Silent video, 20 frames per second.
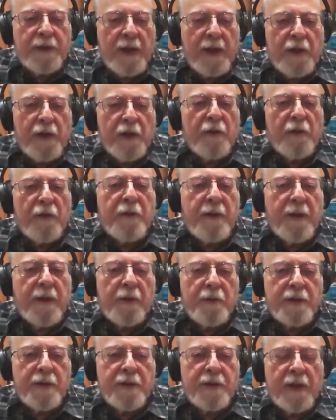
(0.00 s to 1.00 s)
particularly
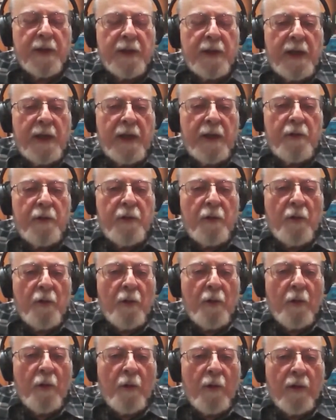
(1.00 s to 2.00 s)
interested in
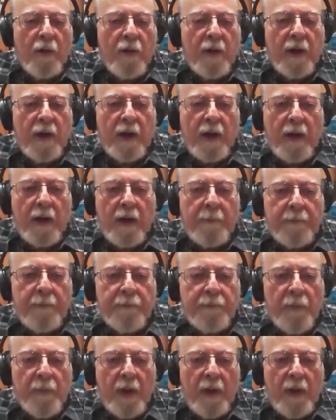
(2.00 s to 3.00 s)
your
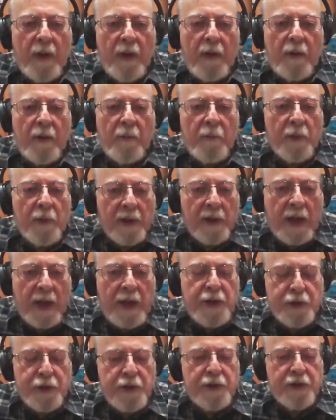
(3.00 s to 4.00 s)

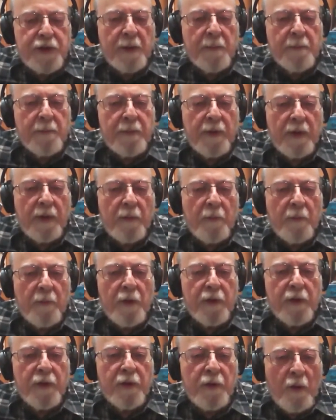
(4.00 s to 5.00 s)
relationship
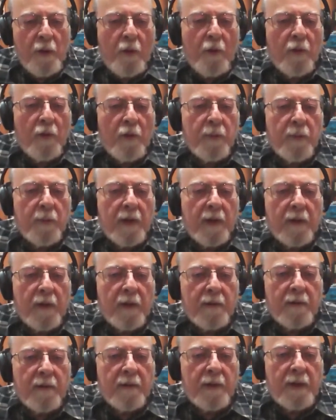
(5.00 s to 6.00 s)
with the coal
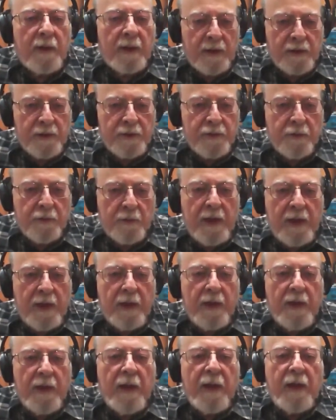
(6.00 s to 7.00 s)

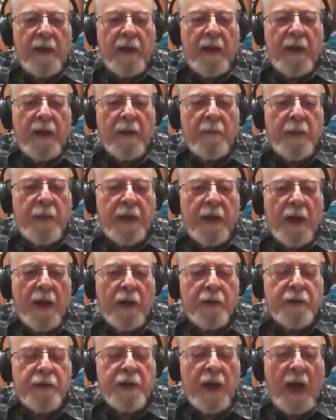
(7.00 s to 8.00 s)
industry
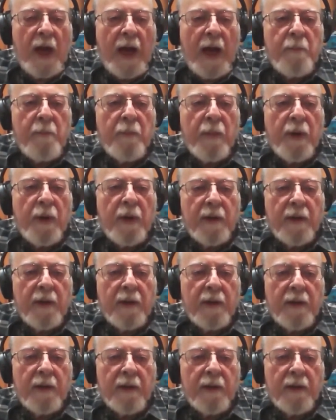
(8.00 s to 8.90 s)
because I'm